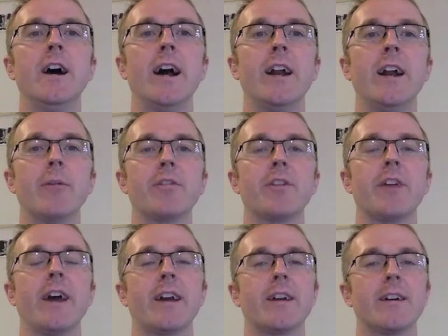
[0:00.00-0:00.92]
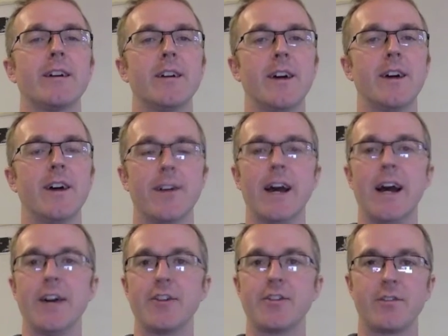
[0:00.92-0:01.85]
And it was like, oh
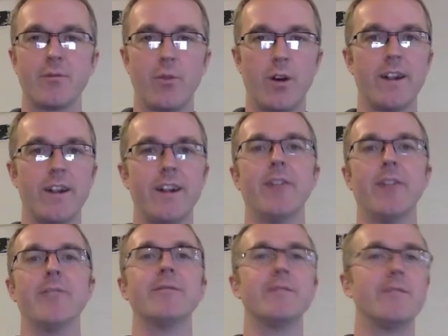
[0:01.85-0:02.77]
gosh, what, you know,